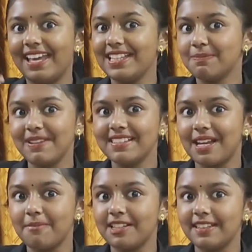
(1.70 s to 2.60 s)
It's me,
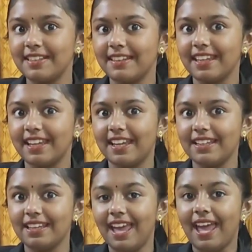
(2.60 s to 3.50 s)
Samriddhi
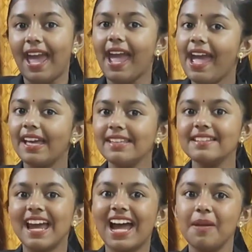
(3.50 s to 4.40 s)
again,
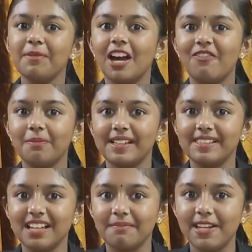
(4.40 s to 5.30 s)
and I'm here for
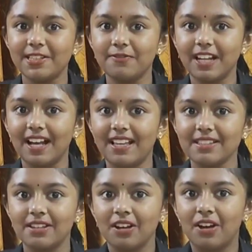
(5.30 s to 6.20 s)
my summative
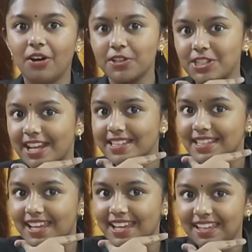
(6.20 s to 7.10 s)
task, or should I
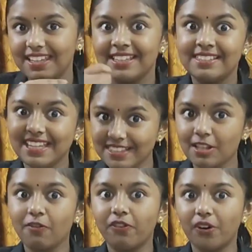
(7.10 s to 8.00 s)
say
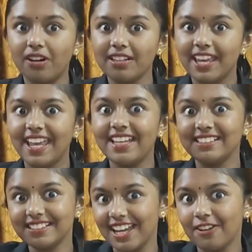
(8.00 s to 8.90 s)
season 4
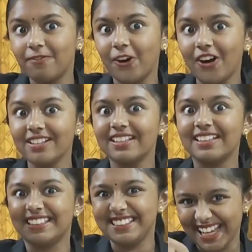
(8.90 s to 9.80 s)
in grade 4?
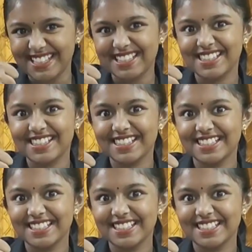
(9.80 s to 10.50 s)
Yes.